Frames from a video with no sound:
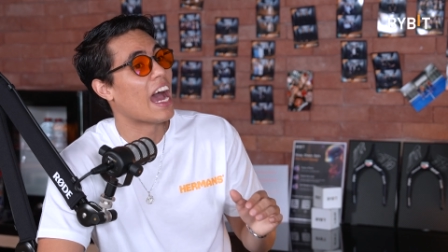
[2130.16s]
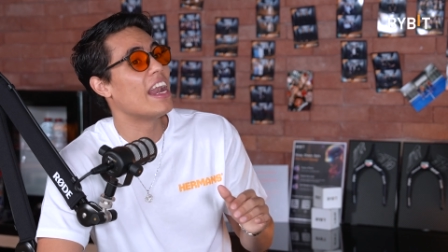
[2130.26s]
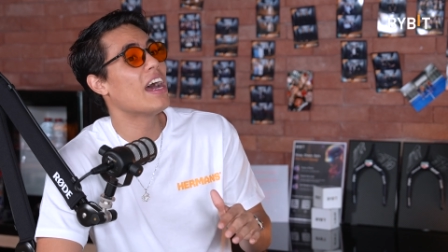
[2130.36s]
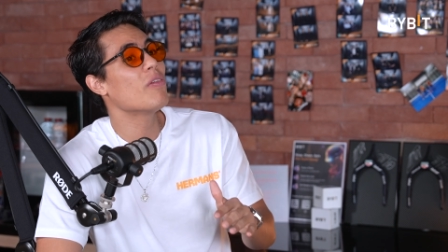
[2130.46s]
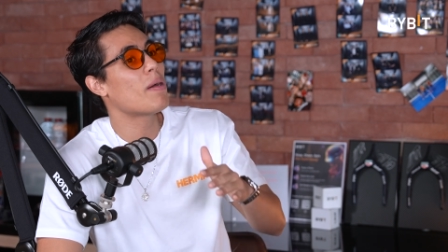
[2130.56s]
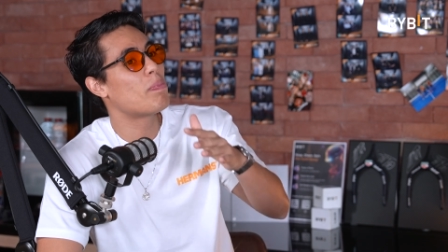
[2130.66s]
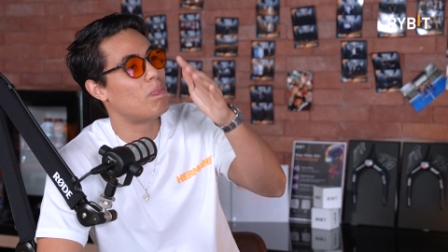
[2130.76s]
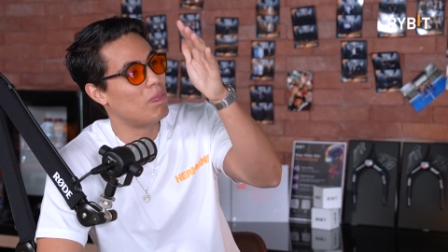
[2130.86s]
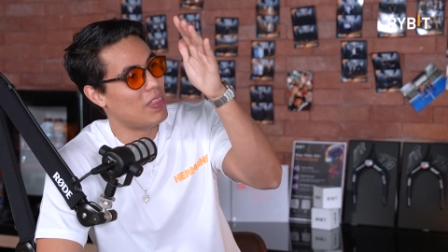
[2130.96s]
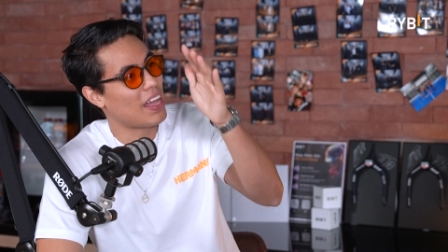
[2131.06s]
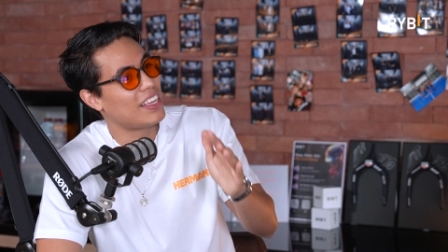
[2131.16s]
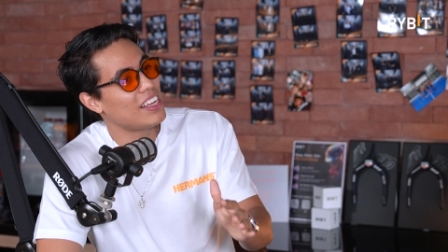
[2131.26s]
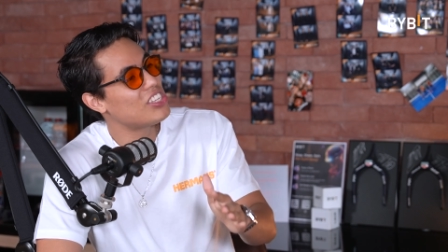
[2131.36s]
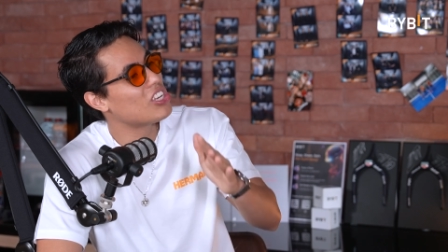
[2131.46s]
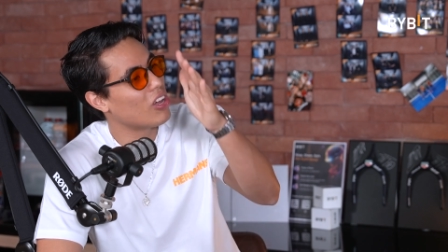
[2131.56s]
And now that
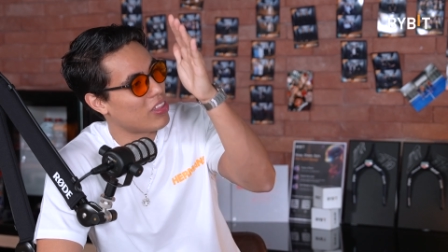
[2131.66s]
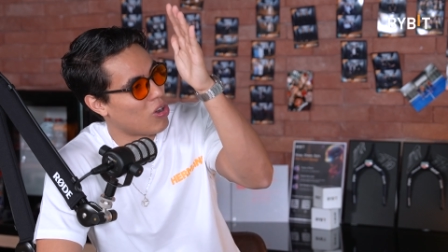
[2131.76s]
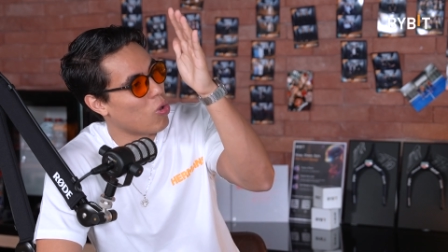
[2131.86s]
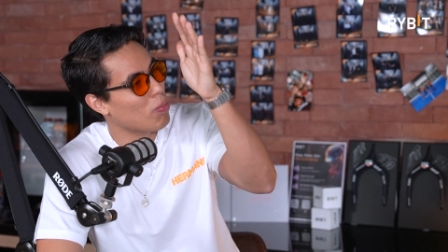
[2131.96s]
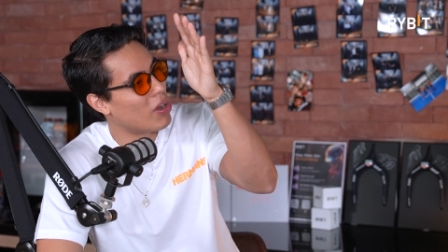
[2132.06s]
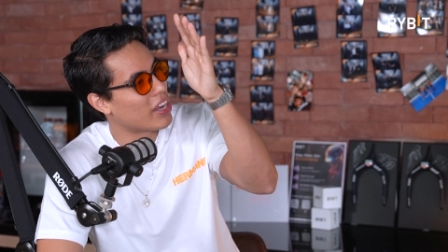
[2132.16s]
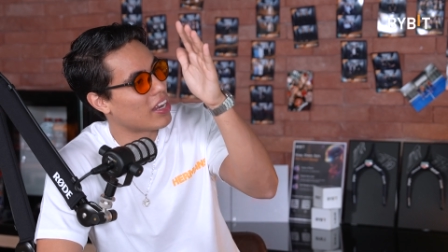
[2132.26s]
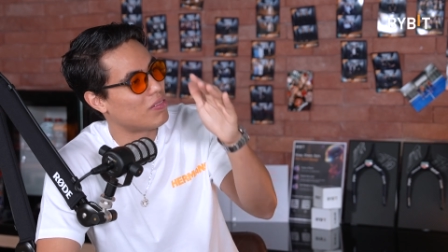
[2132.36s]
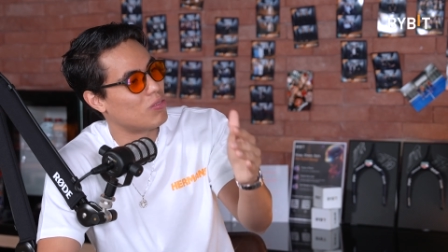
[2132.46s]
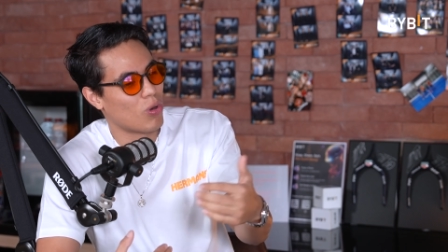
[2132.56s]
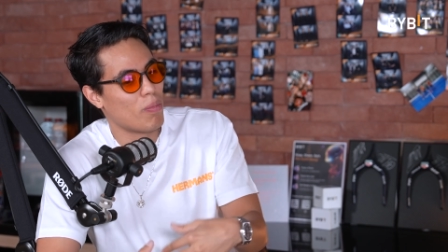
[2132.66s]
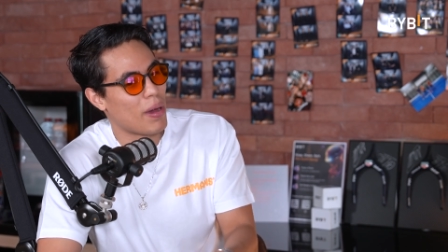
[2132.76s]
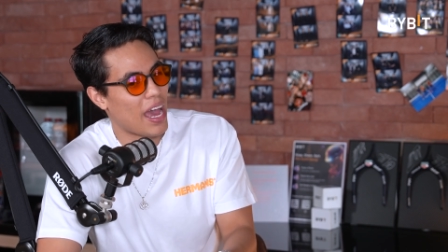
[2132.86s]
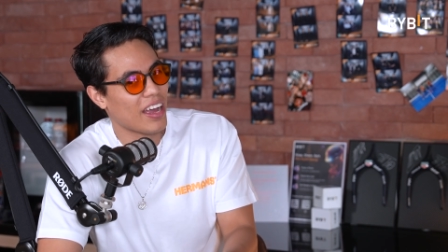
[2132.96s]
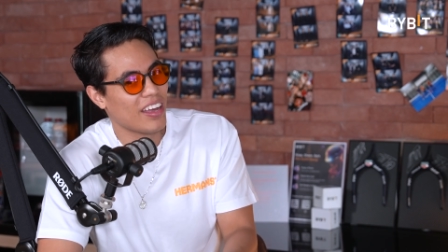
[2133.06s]
they saw the whole market run
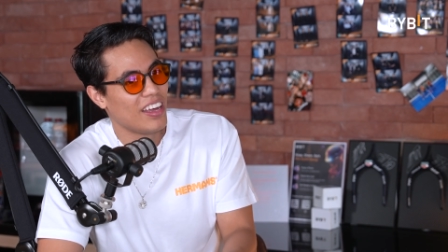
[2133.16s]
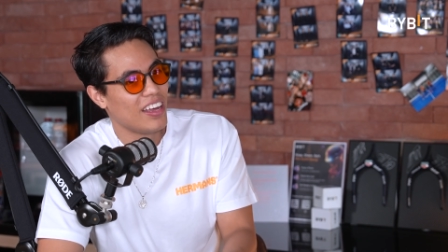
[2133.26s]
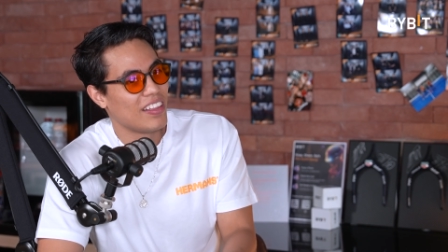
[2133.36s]
back,